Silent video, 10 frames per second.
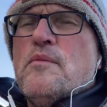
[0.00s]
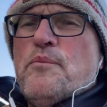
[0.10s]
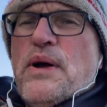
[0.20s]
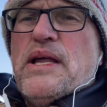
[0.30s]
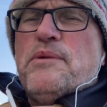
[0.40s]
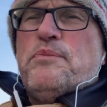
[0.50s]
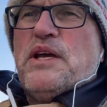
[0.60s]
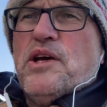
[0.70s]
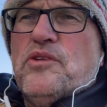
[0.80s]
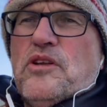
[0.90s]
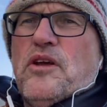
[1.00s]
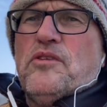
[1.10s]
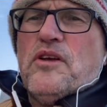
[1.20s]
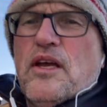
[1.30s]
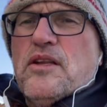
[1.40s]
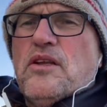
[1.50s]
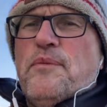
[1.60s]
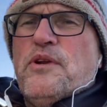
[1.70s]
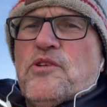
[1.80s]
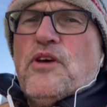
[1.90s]
But because it doesn't get deep
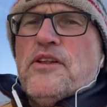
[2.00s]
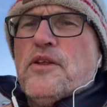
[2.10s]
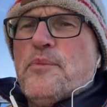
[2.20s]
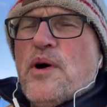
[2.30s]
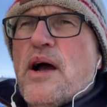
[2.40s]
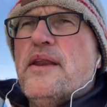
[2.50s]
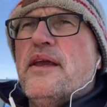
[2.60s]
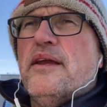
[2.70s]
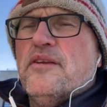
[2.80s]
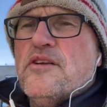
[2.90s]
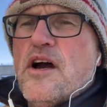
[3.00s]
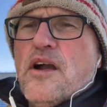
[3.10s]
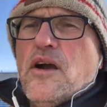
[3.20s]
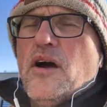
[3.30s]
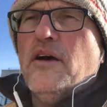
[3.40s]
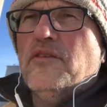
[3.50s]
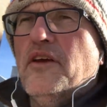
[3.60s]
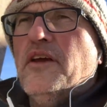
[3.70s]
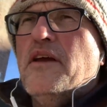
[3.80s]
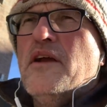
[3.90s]
inside the body, it's not
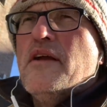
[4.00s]
causing